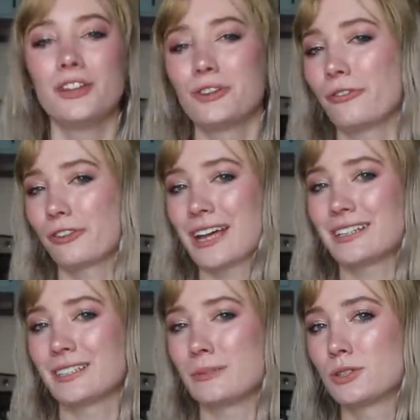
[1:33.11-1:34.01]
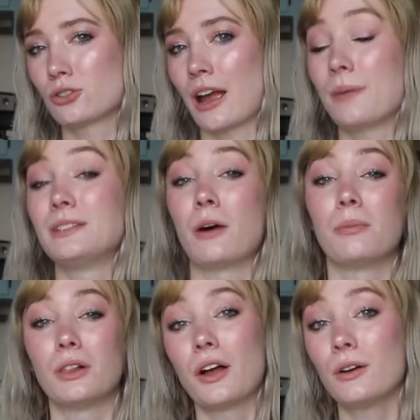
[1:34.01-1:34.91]
don't forget to subscribe down
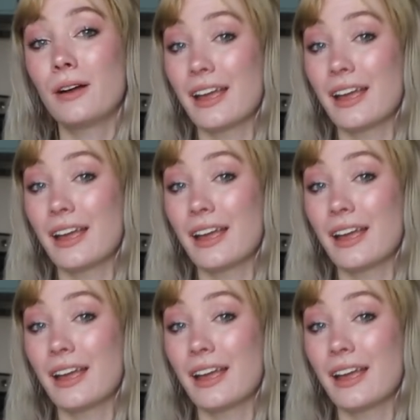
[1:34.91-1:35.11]
below